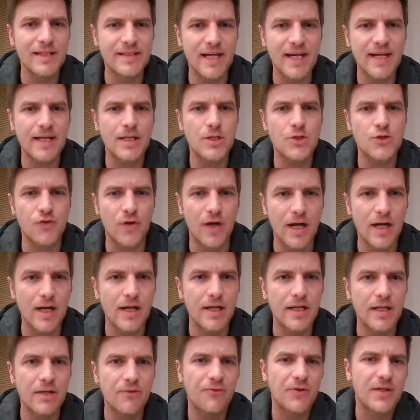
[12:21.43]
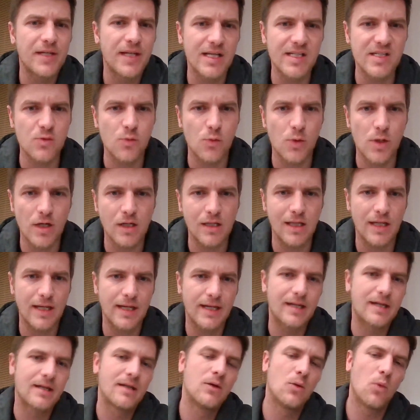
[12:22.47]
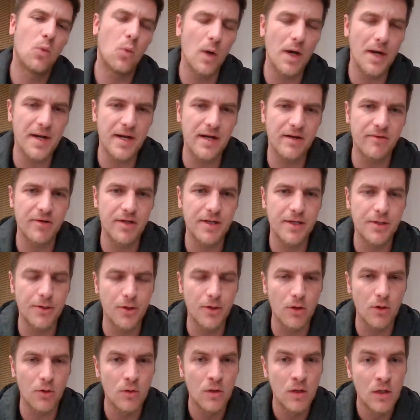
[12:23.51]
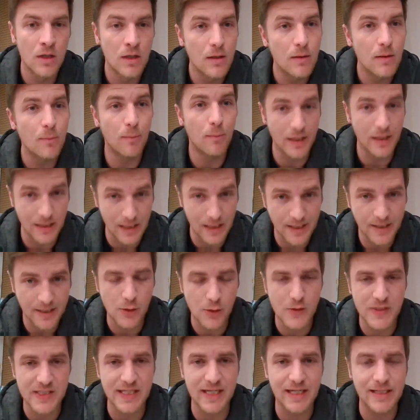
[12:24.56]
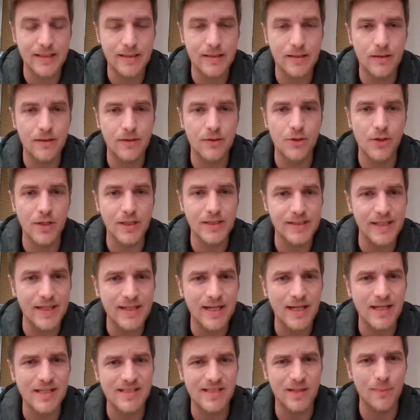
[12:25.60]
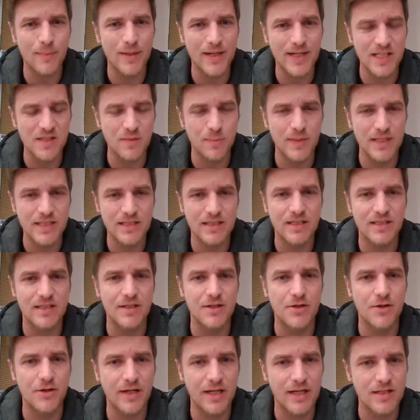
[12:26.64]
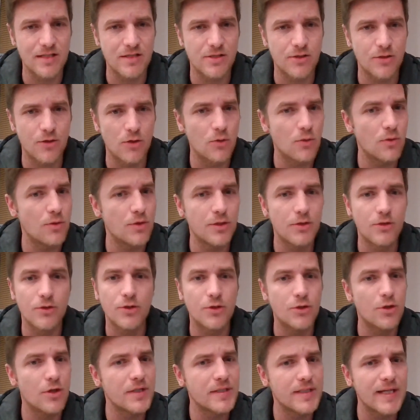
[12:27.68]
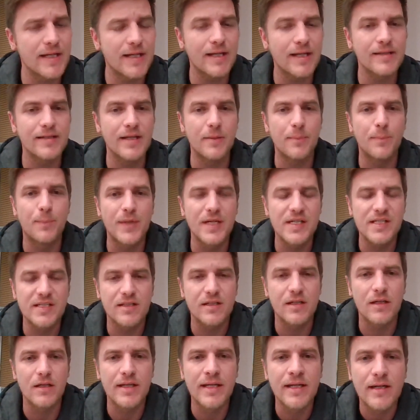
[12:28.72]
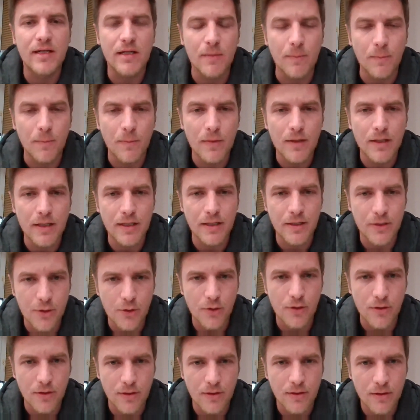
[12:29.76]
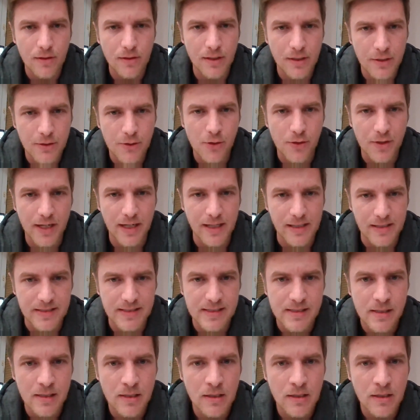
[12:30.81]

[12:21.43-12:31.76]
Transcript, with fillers: I can try. If it doesn't work, like whatever, you know. But like you said, you're taking somebody's business in your hands. You know, you, you're taking their personal income in your in your hands.